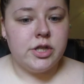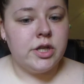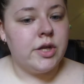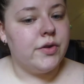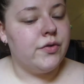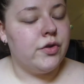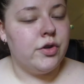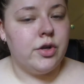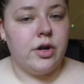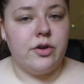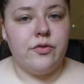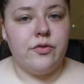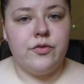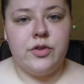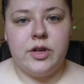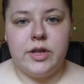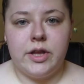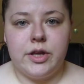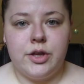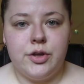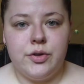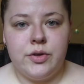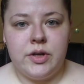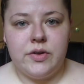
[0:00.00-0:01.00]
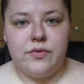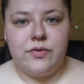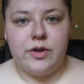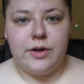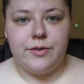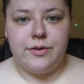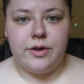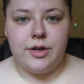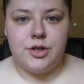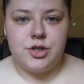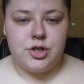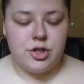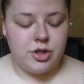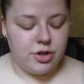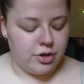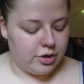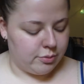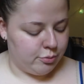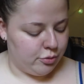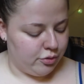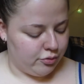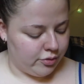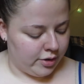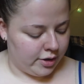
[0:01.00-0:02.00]
If you don't feel like you need foundation, you
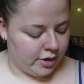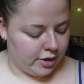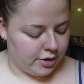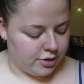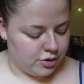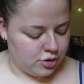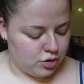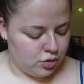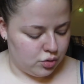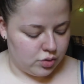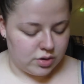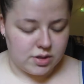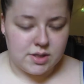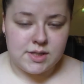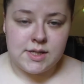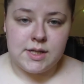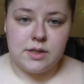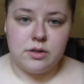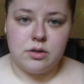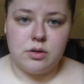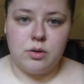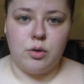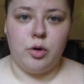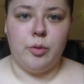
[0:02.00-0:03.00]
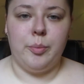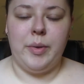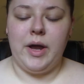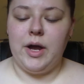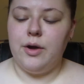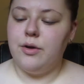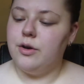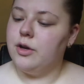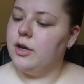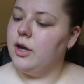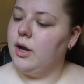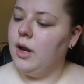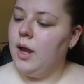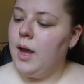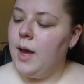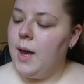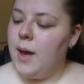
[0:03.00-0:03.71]
can move right on to concealer or powder,